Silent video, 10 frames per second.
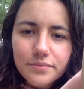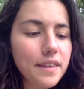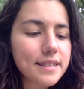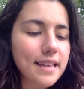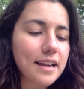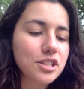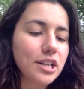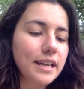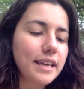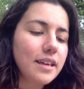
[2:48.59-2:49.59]
These
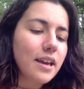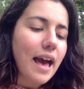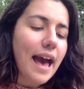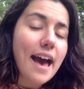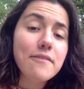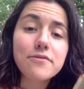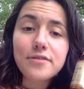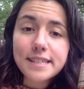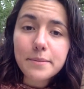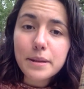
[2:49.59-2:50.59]
actually have
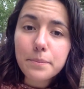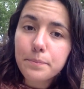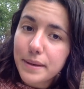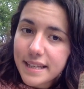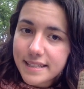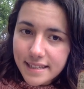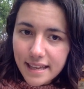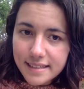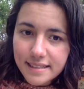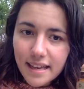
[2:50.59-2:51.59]
vitamin
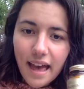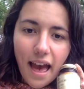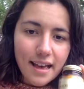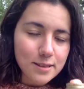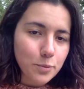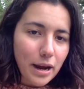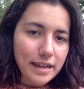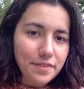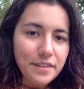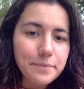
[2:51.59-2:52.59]
B6 as well
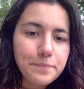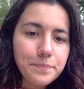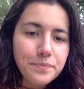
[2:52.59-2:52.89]
in them,